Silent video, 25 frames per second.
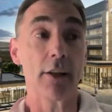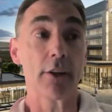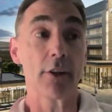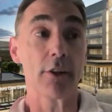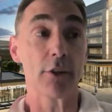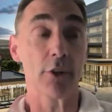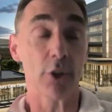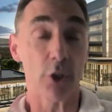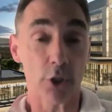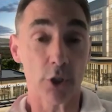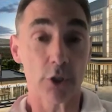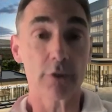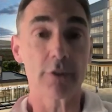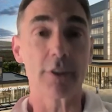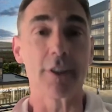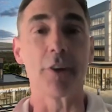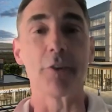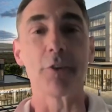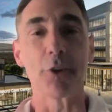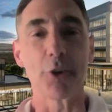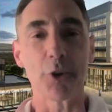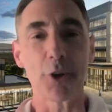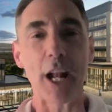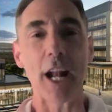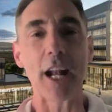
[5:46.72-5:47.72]

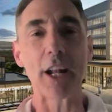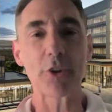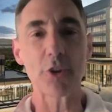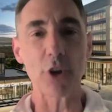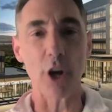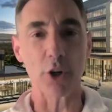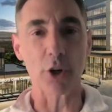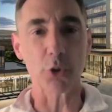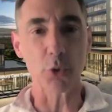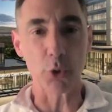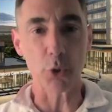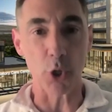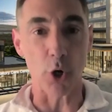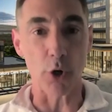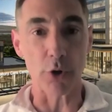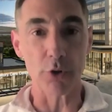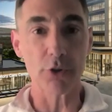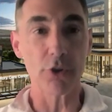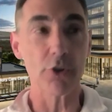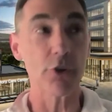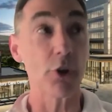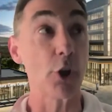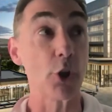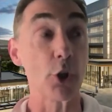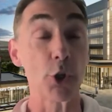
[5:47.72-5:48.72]
learn how to talk to
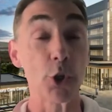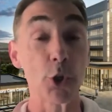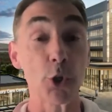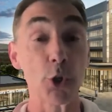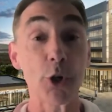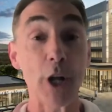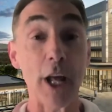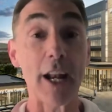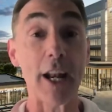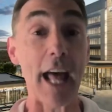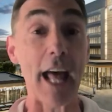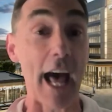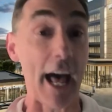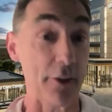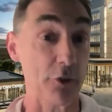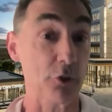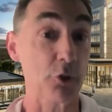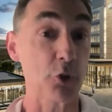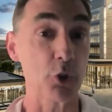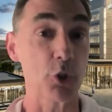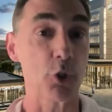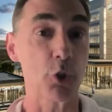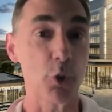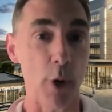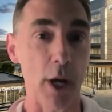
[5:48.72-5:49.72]
adults, learn how to
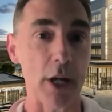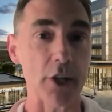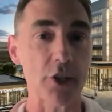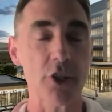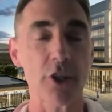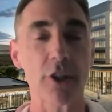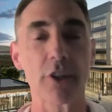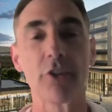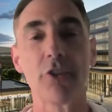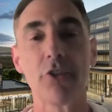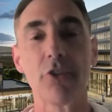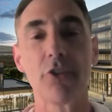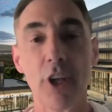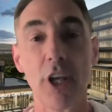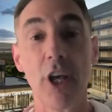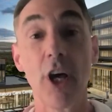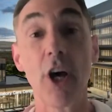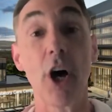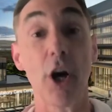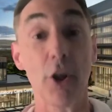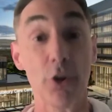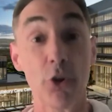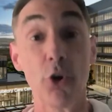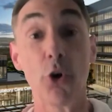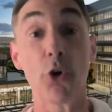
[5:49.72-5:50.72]
ask good questions.
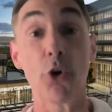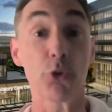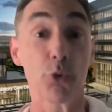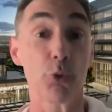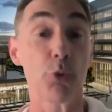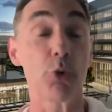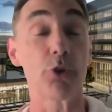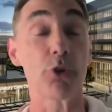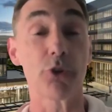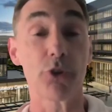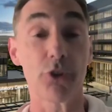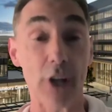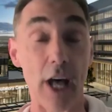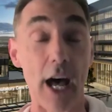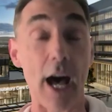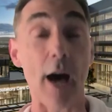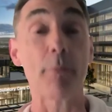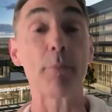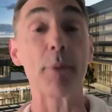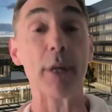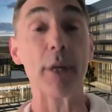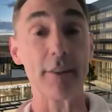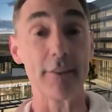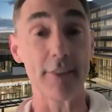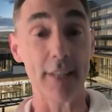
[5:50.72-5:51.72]
Adults will
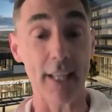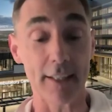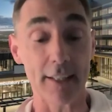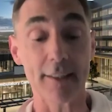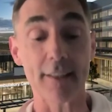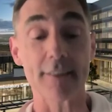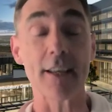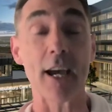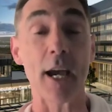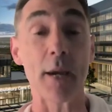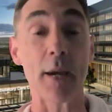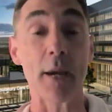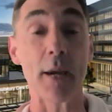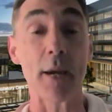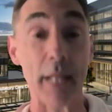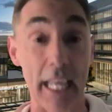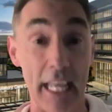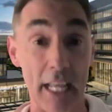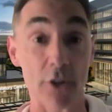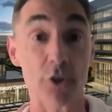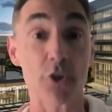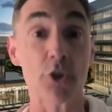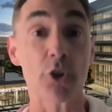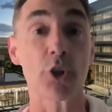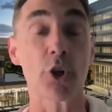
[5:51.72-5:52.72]
stop and take the time
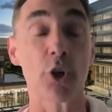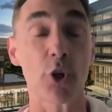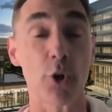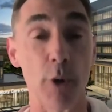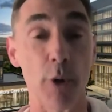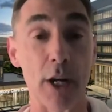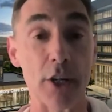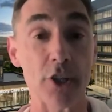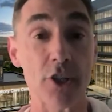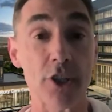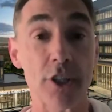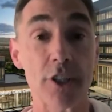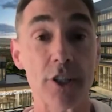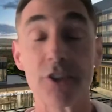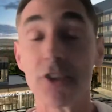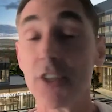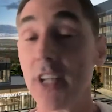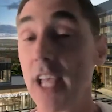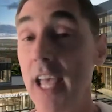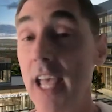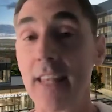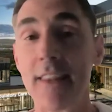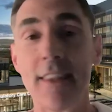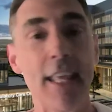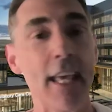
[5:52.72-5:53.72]
to answer your questions
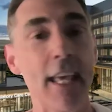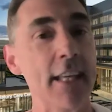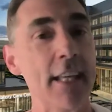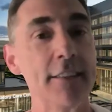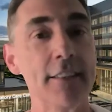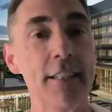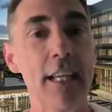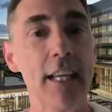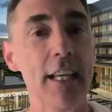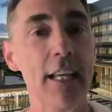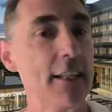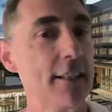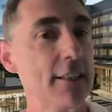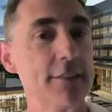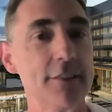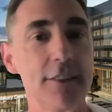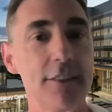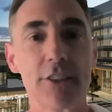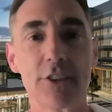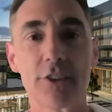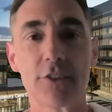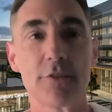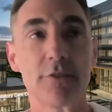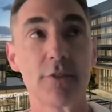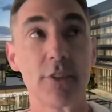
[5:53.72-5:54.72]
and then
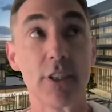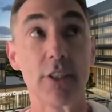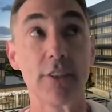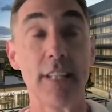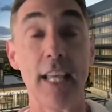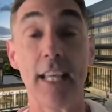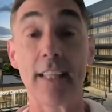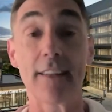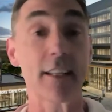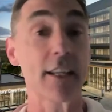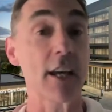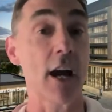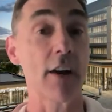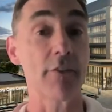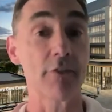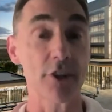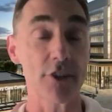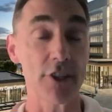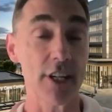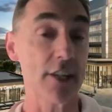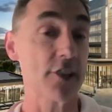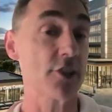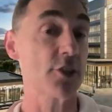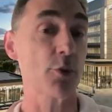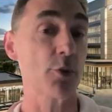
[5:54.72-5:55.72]
just take the
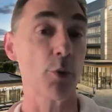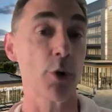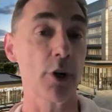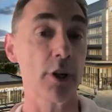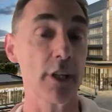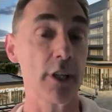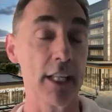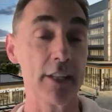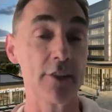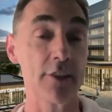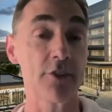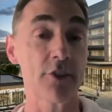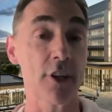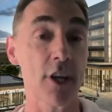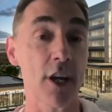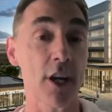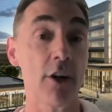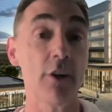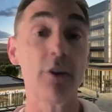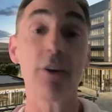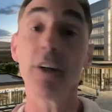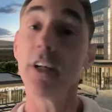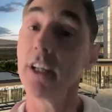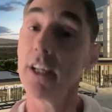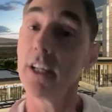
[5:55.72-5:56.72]
conversation where it needs to
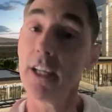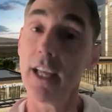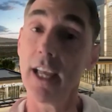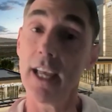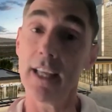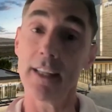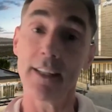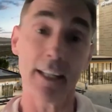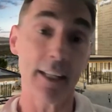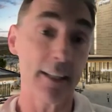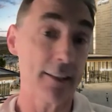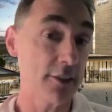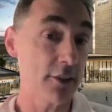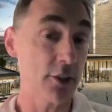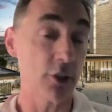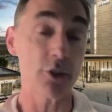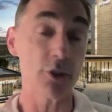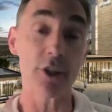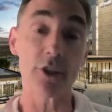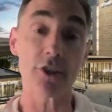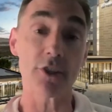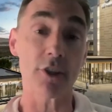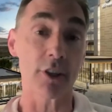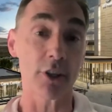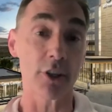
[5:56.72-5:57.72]
go. And then you're
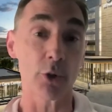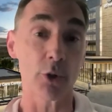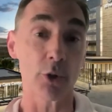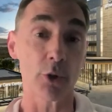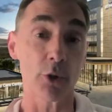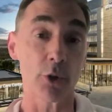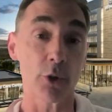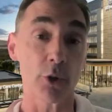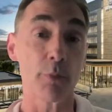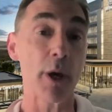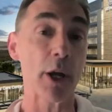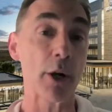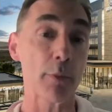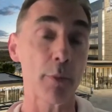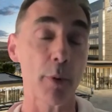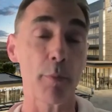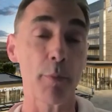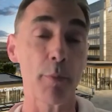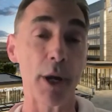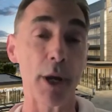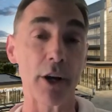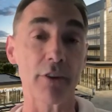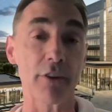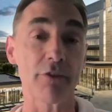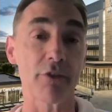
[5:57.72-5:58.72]
just a little better
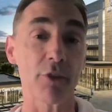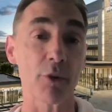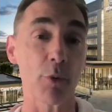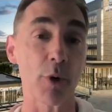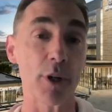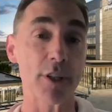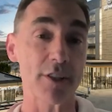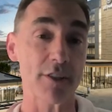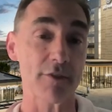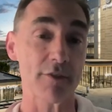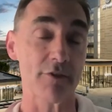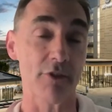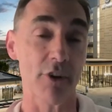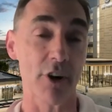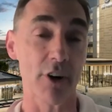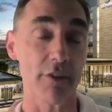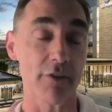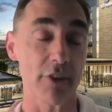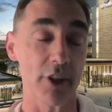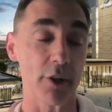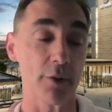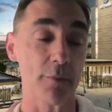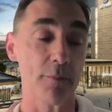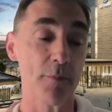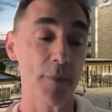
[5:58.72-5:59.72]
prepared for what's in front
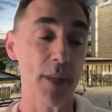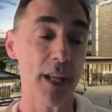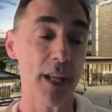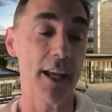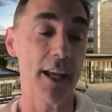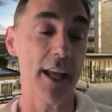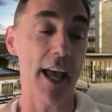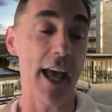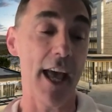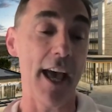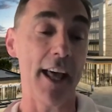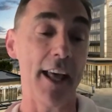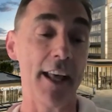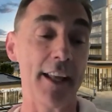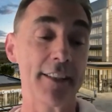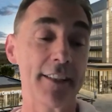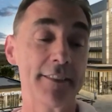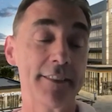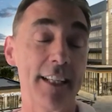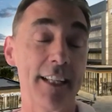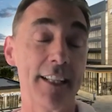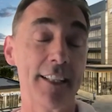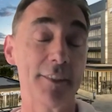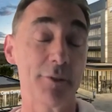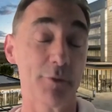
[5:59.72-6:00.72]
of you.
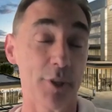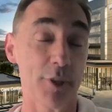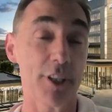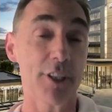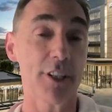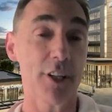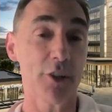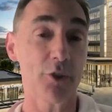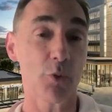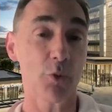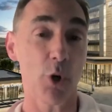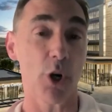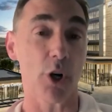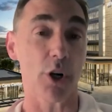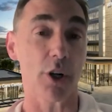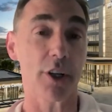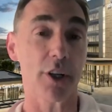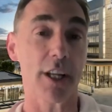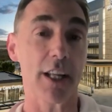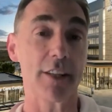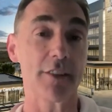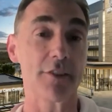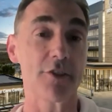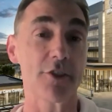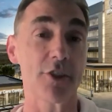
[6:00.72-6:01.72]
And it really does work.
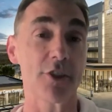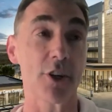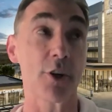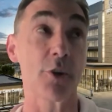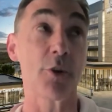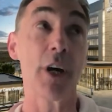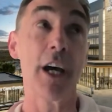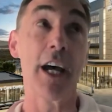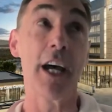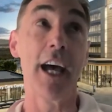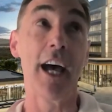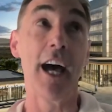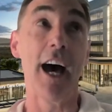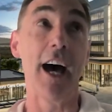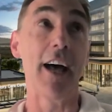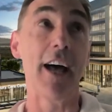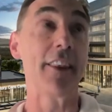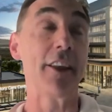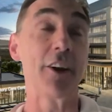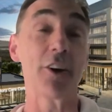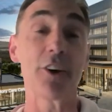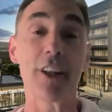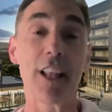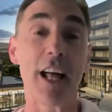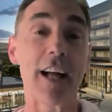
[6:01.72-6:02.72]
And so
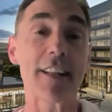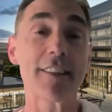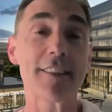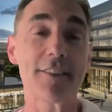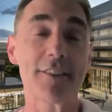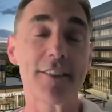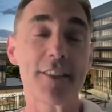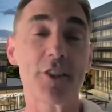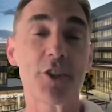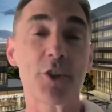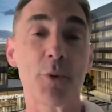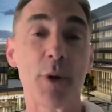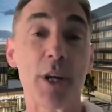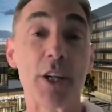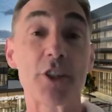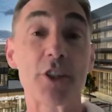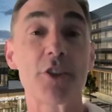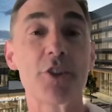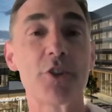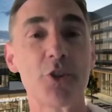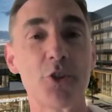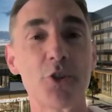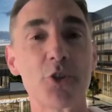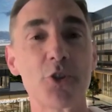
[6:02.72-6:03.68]
there are lots of situations,